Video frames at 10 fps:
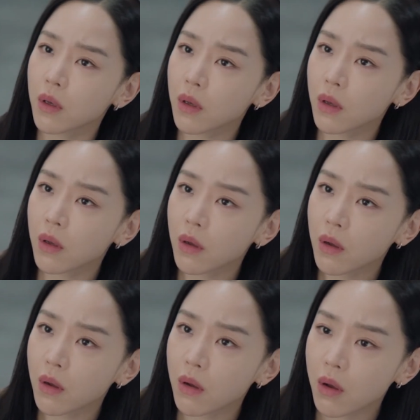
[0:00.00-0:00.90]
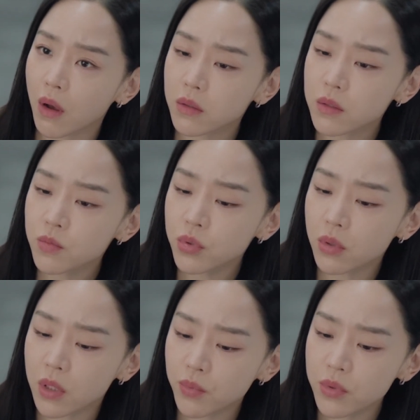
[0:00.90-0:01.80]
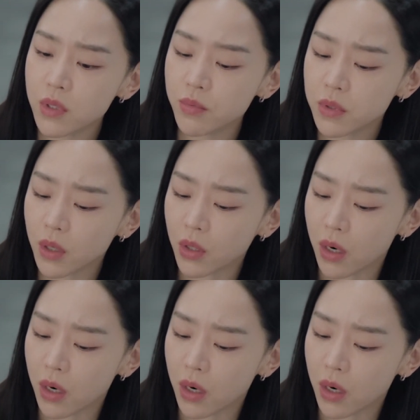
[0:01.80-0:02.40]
news station, but she denied it.